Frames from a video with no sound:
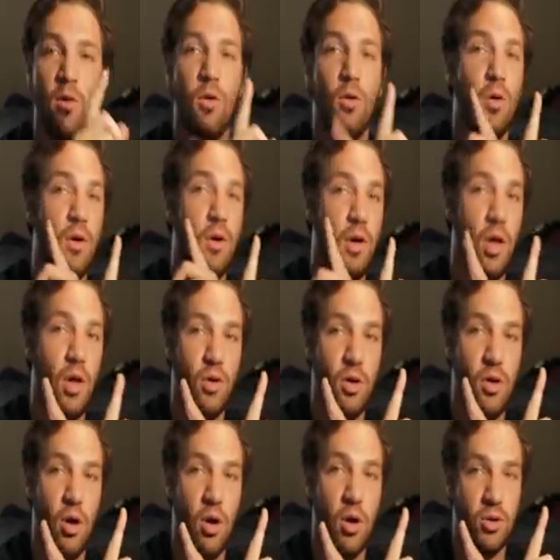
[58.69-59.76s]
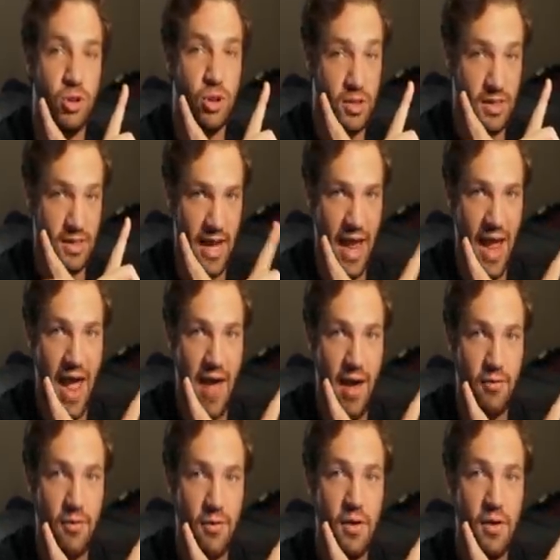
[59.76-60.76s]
or another car just to have.